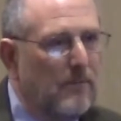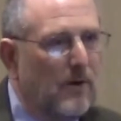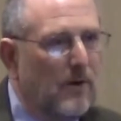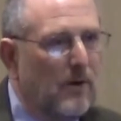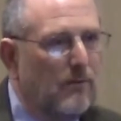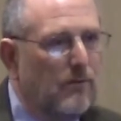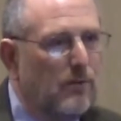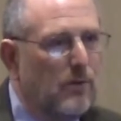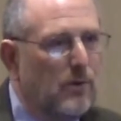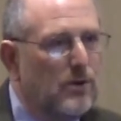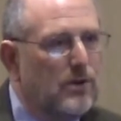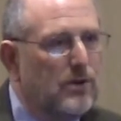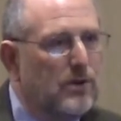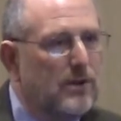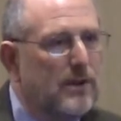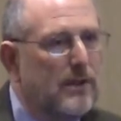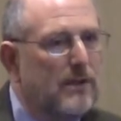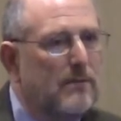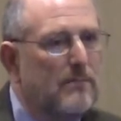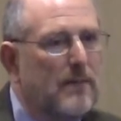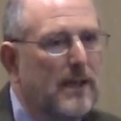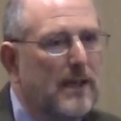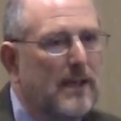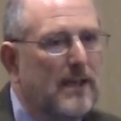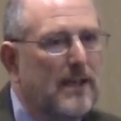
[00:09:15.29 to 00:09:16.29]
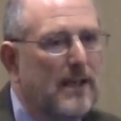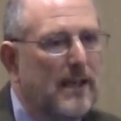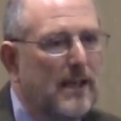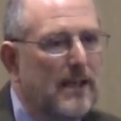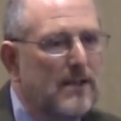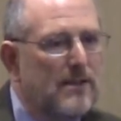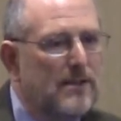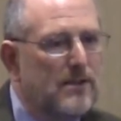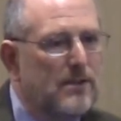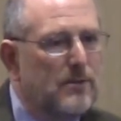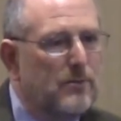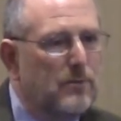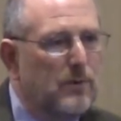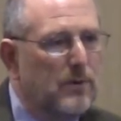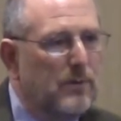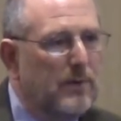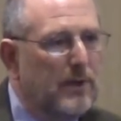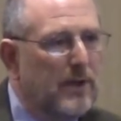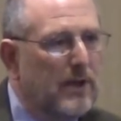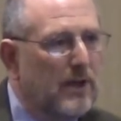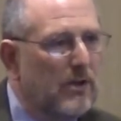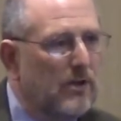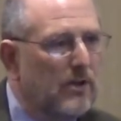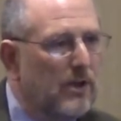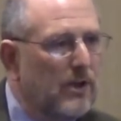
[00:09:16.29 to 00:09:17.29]
Unfortunately, in many cases, when we
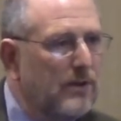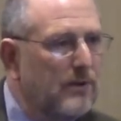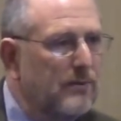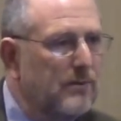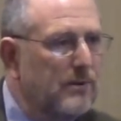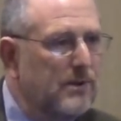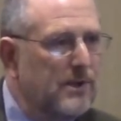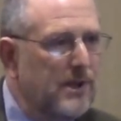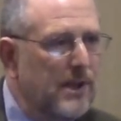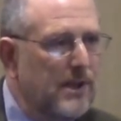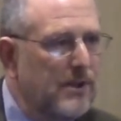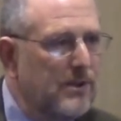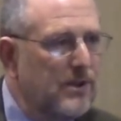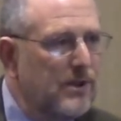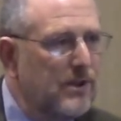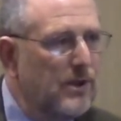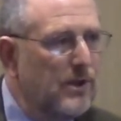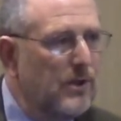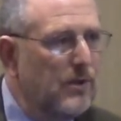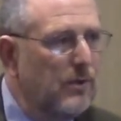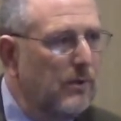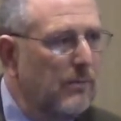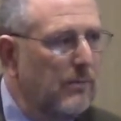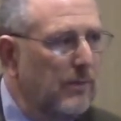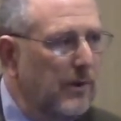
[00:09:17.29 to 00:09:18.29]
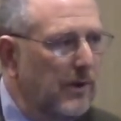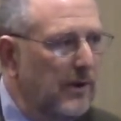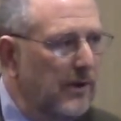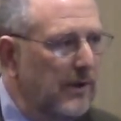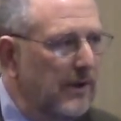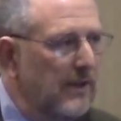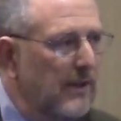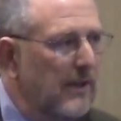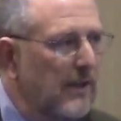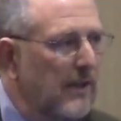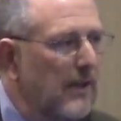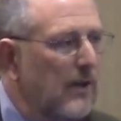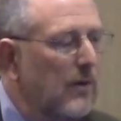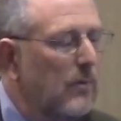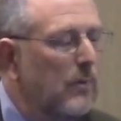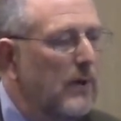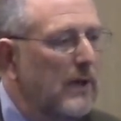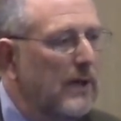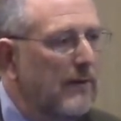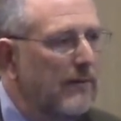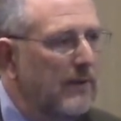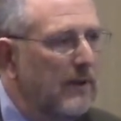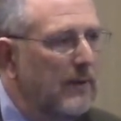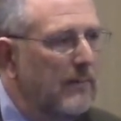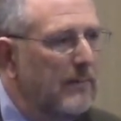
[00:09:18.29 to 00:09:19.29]
get an authorization to do a building, we
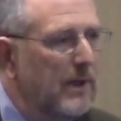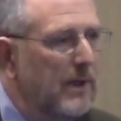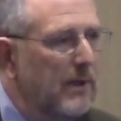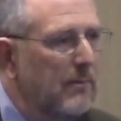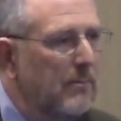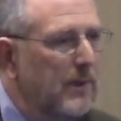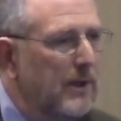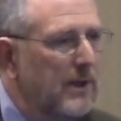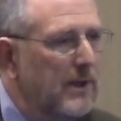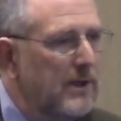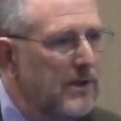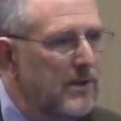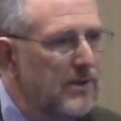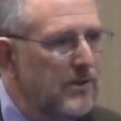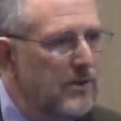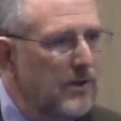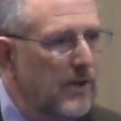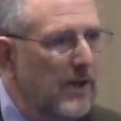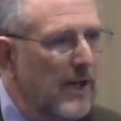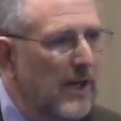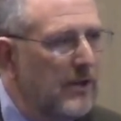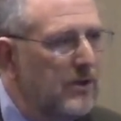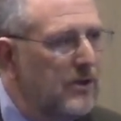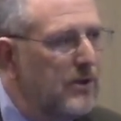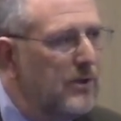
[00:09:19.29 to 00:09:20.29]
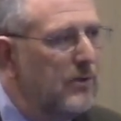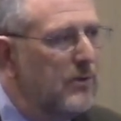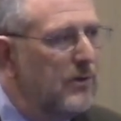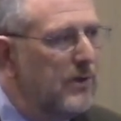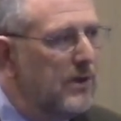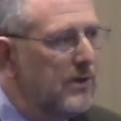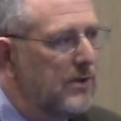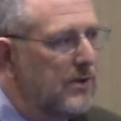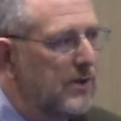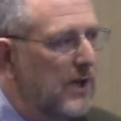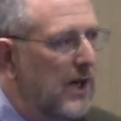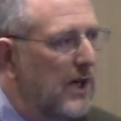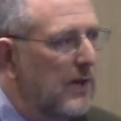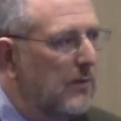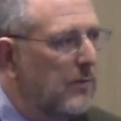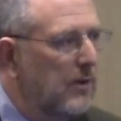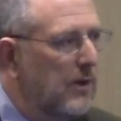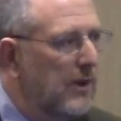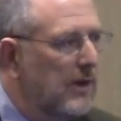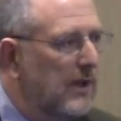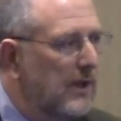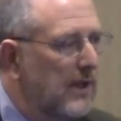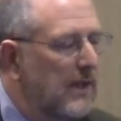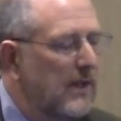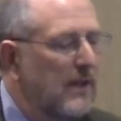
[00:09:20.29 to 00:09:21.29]
have limited budgets to actually do the design
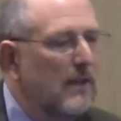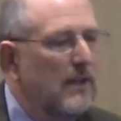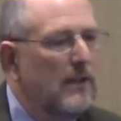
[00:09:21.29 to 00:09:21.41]
work,